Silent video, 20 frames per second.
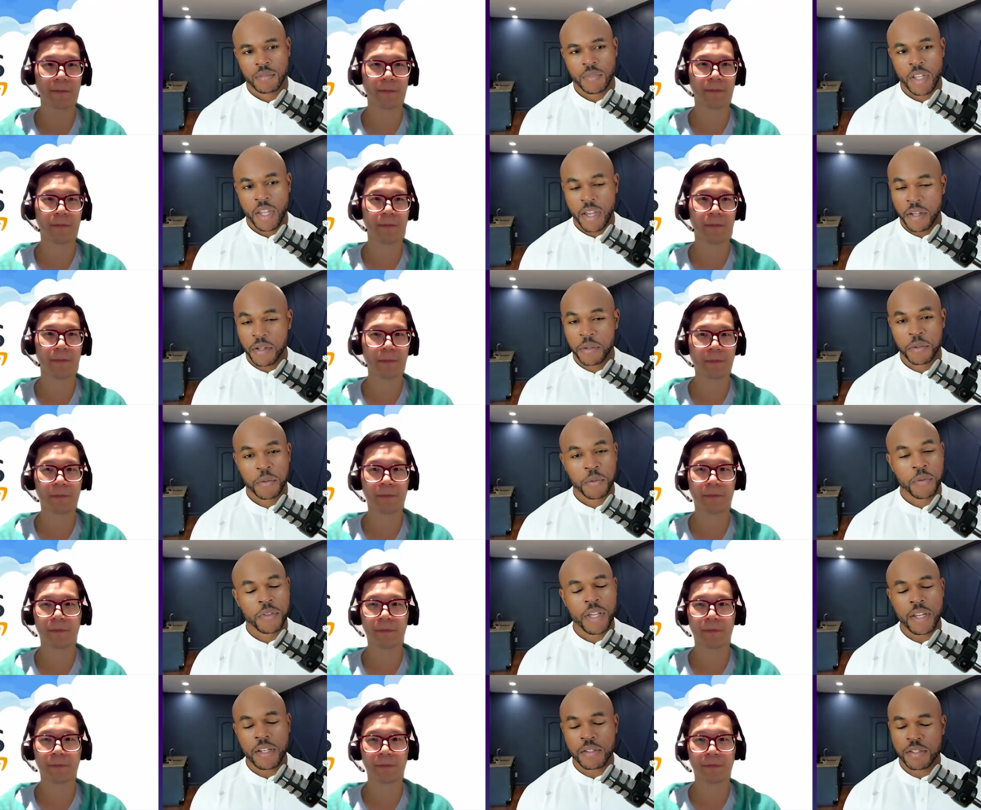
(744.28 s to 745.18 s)
Speaker 1: yeah
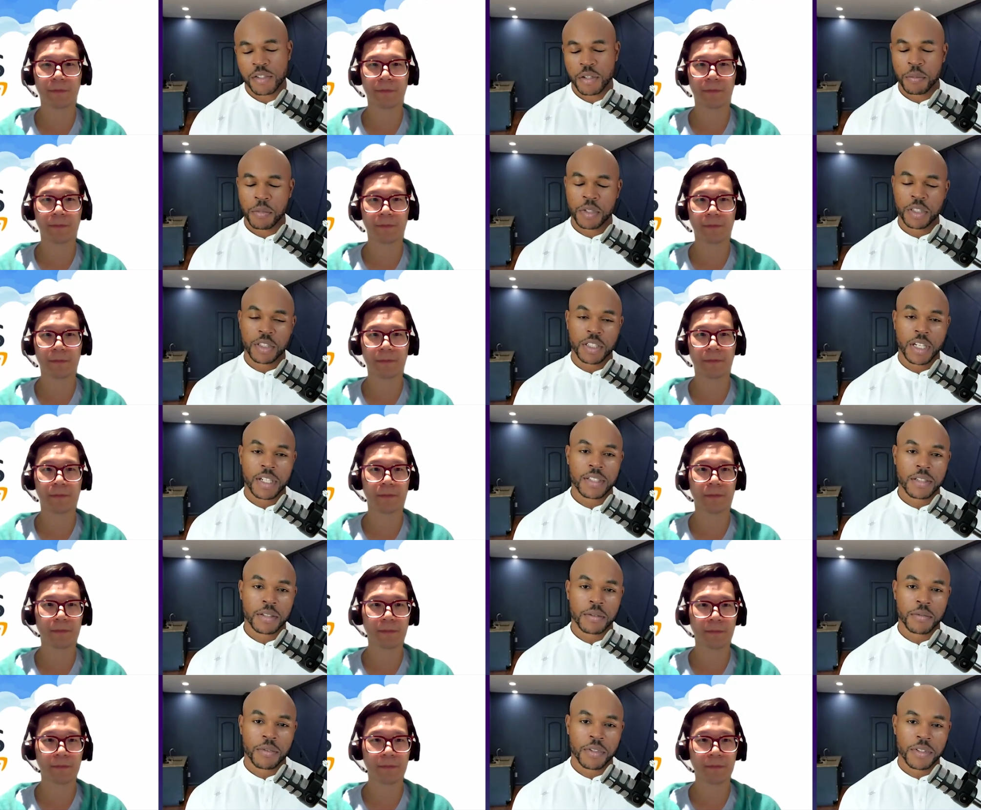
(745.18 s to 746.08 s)
well thank you so much
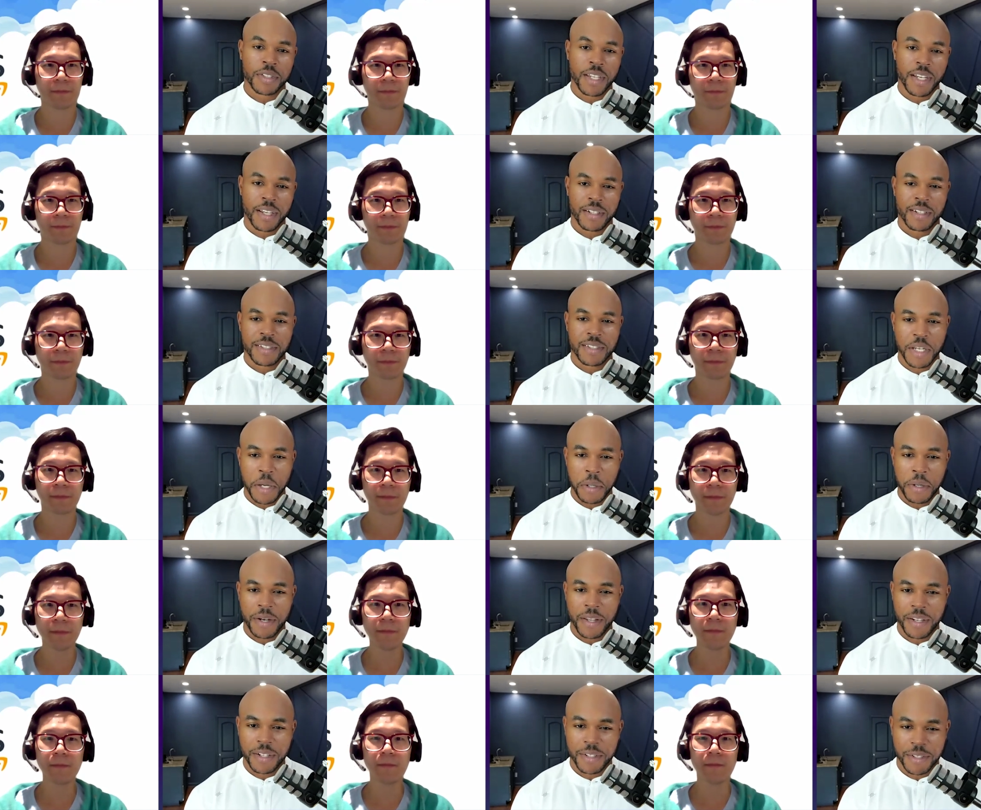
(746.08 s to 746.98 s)
jason for taking the time
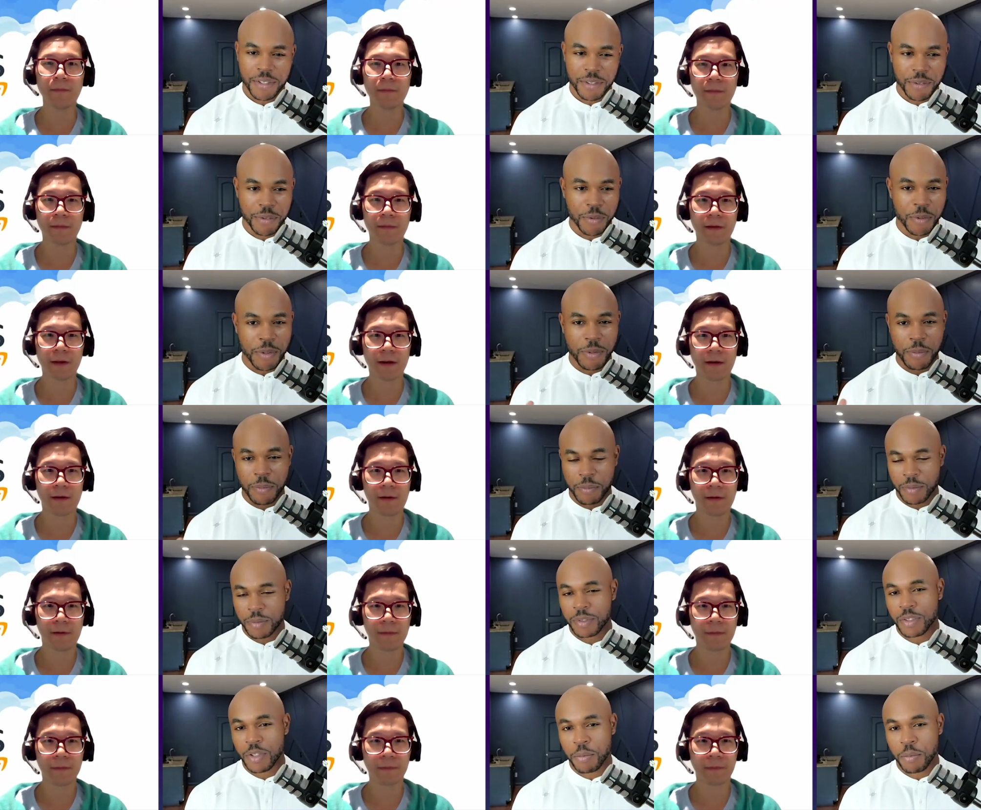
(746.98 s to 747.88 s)
today to
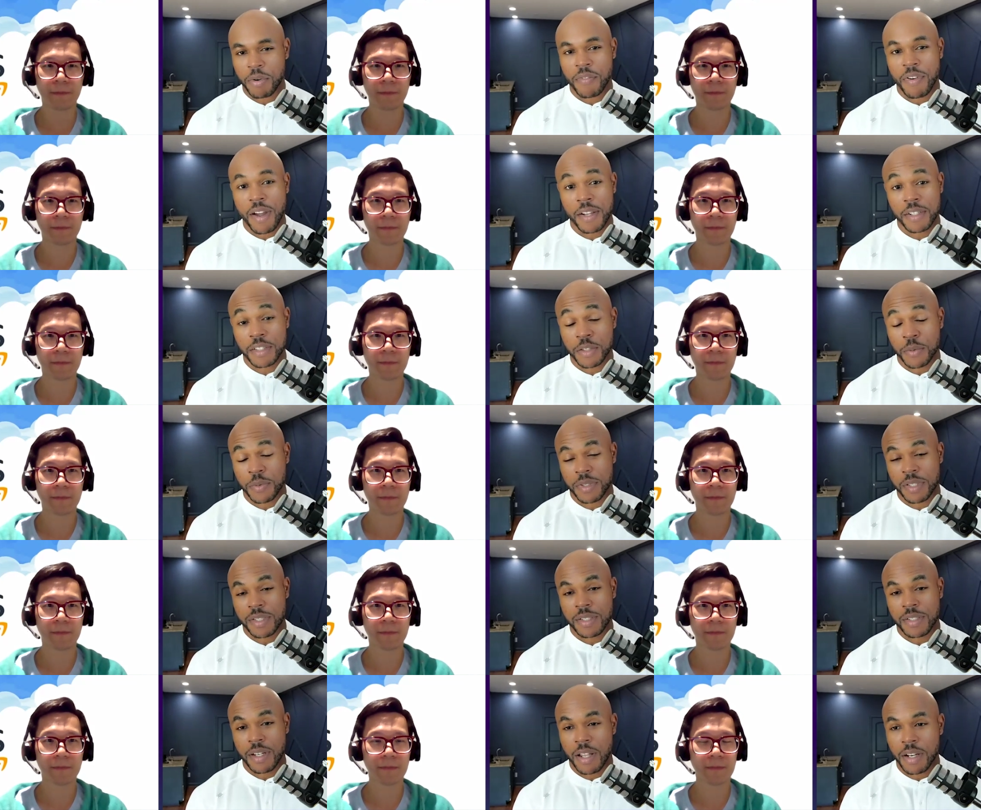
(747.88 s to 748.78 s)
you know provide us with
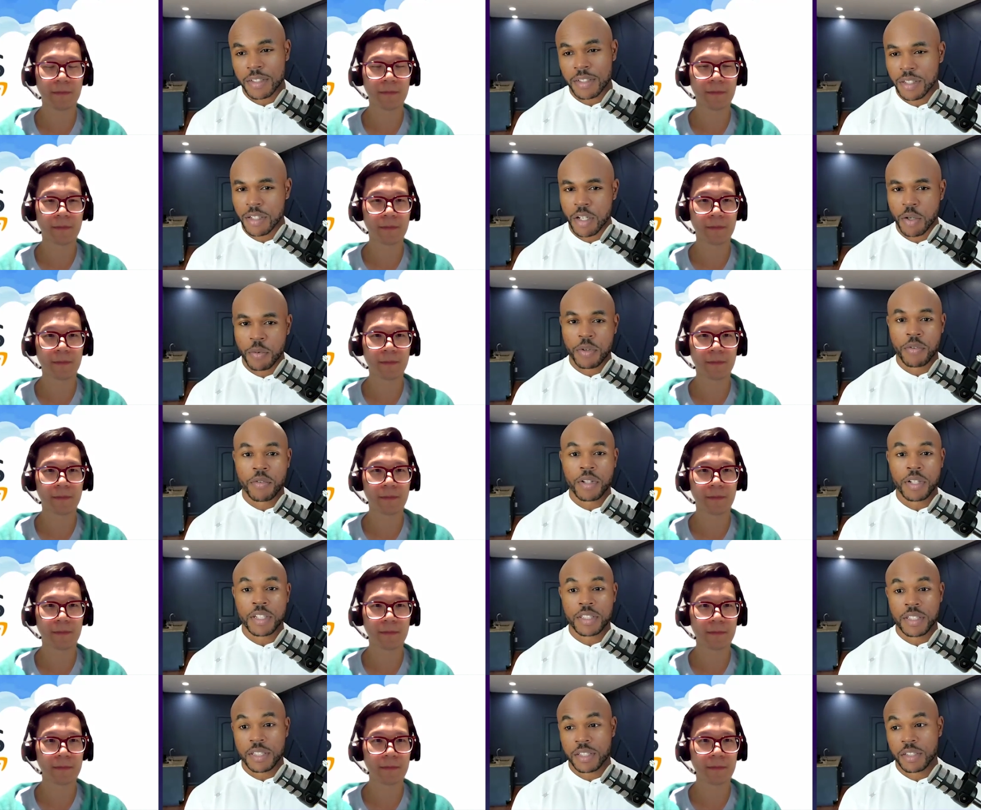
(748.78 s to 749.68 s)
this knowledge. I know we
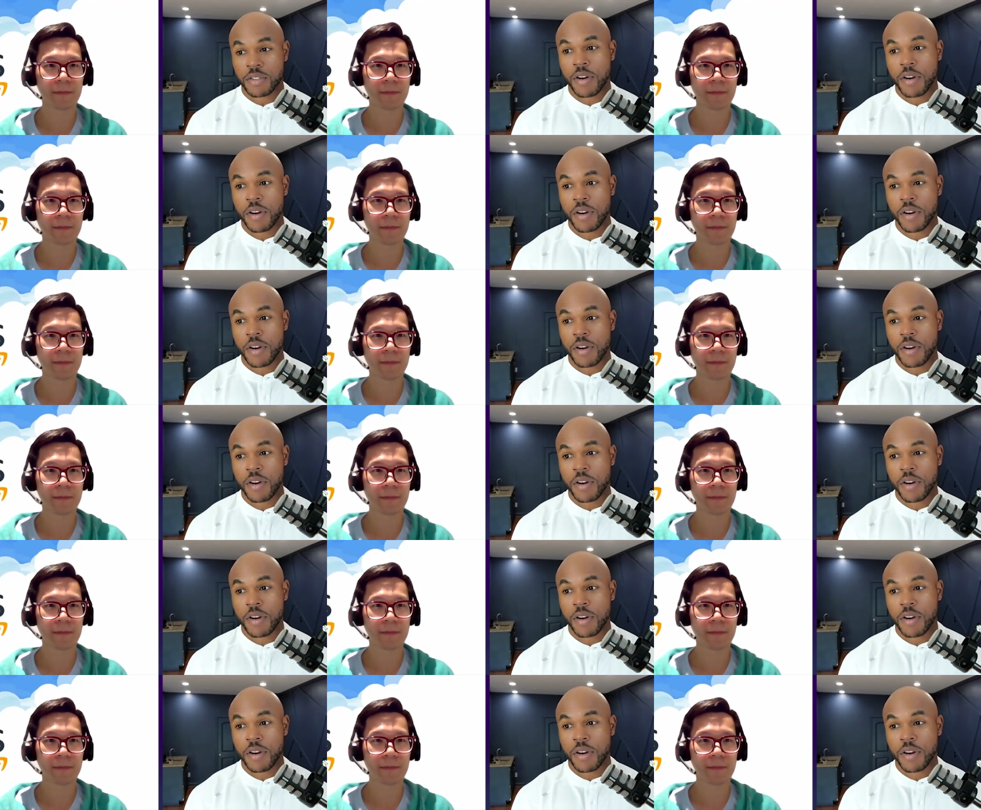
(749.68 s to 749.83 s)
really just